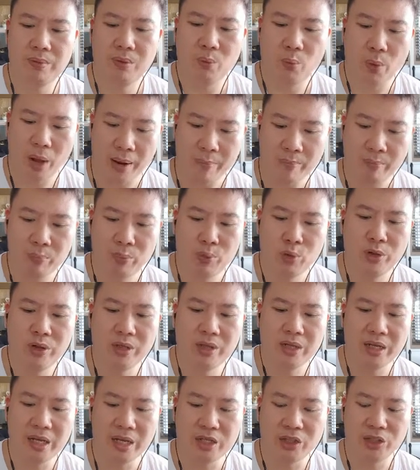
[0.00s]
when put
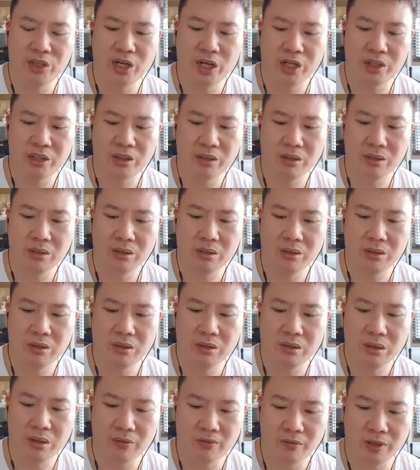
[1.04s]
in charge
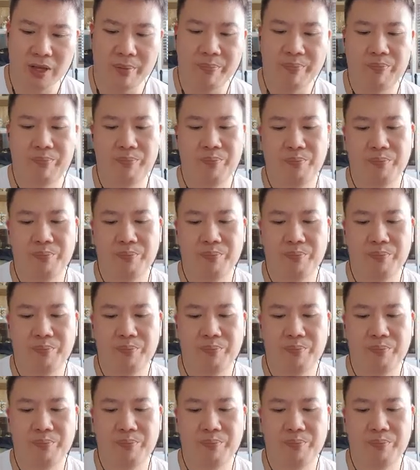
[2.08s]
of them?